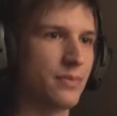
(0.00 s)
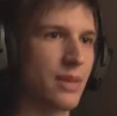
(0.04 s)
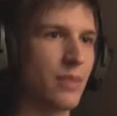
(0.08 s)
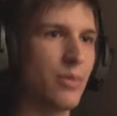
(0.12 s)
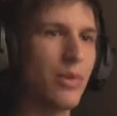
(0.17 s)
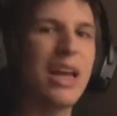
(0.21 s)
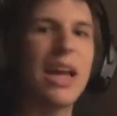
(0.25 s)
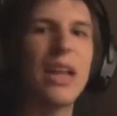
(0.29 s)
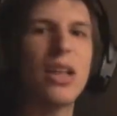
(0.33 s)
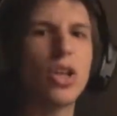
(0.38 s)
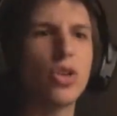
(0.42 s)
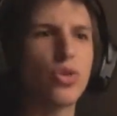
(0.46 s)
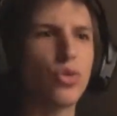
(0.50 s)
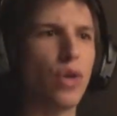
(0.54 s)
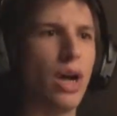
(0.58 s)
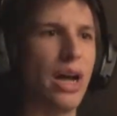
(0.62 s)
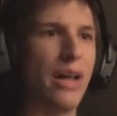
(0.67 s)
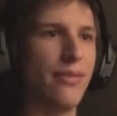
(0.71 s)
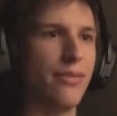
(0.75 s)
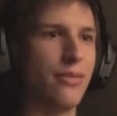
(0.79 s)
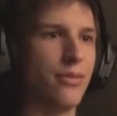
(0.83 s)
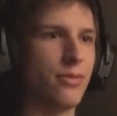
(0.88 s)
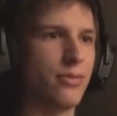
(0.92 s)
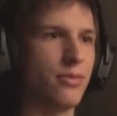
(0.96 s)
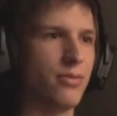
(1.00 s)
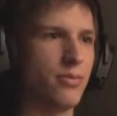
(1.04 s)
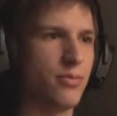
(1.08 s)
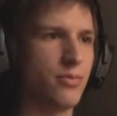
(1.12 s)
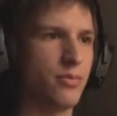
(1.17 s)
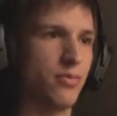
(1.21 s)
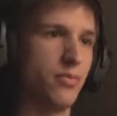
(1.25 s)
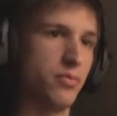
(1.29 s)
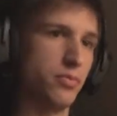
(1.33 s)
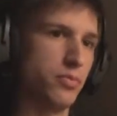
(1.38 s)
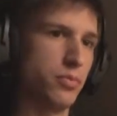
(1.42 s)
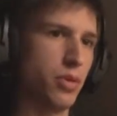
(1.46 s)
We cannot run,
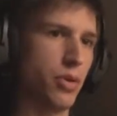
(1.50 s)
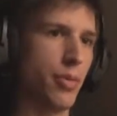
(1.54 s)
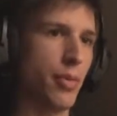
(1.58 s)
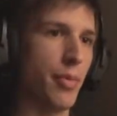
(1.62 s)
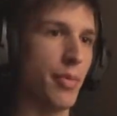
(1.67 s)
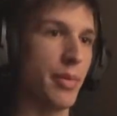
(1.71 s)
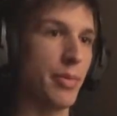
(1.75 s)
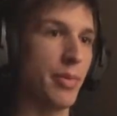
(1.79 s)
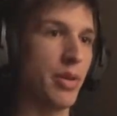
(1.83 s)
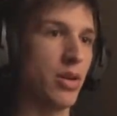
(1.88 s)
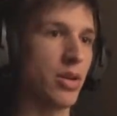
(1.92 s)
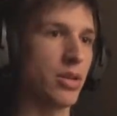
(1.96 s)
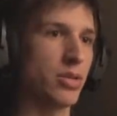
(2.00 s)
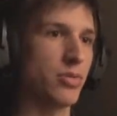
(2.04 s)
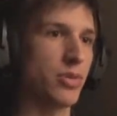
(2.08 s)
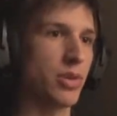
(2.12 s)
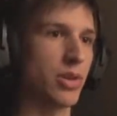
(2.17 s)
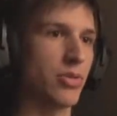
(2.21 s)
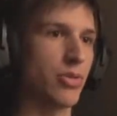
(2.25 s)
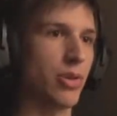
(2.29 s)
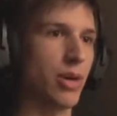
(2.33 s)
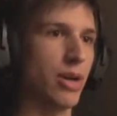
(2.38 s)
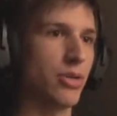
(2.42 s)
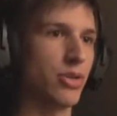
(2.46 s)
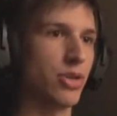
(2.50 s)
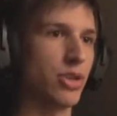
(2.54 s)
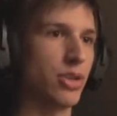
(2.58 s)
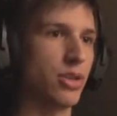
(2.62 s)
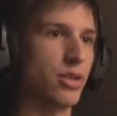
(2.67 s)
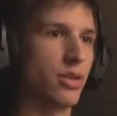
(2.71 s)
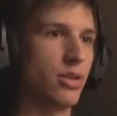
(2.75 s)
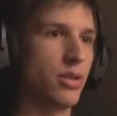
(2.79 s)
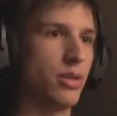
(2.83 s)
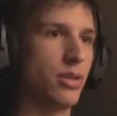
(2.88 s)
probably because we're crouched.